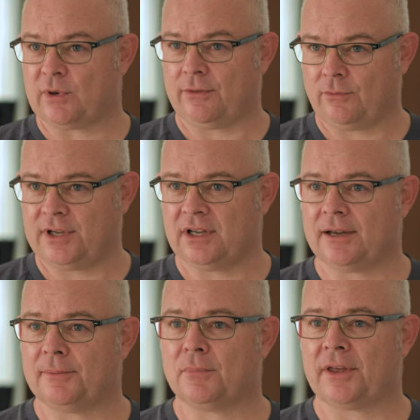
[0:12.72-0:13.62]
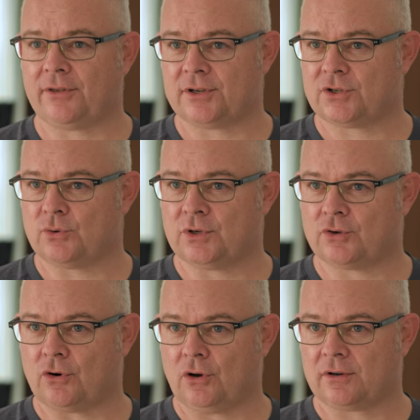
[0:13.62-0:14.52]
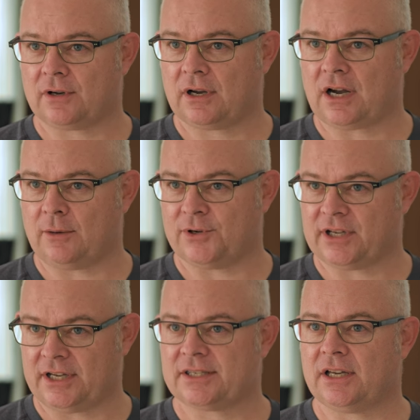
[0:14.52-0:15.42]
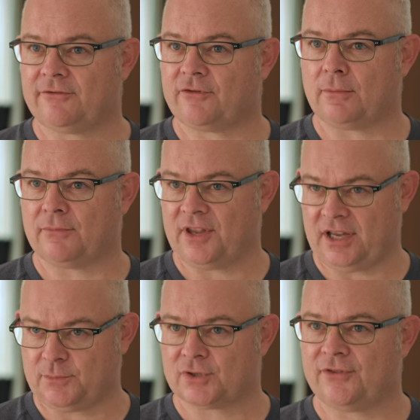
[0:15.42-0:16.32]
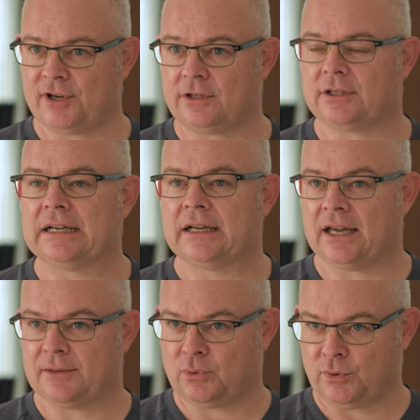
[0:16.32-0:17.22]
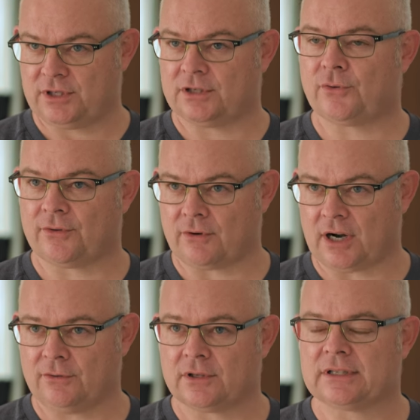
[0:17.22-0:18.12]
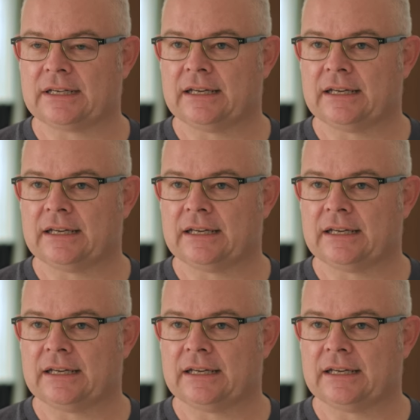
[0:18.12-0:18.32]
weathering, a method to draw carbon dioxide from the atmosphere and put it into the ground.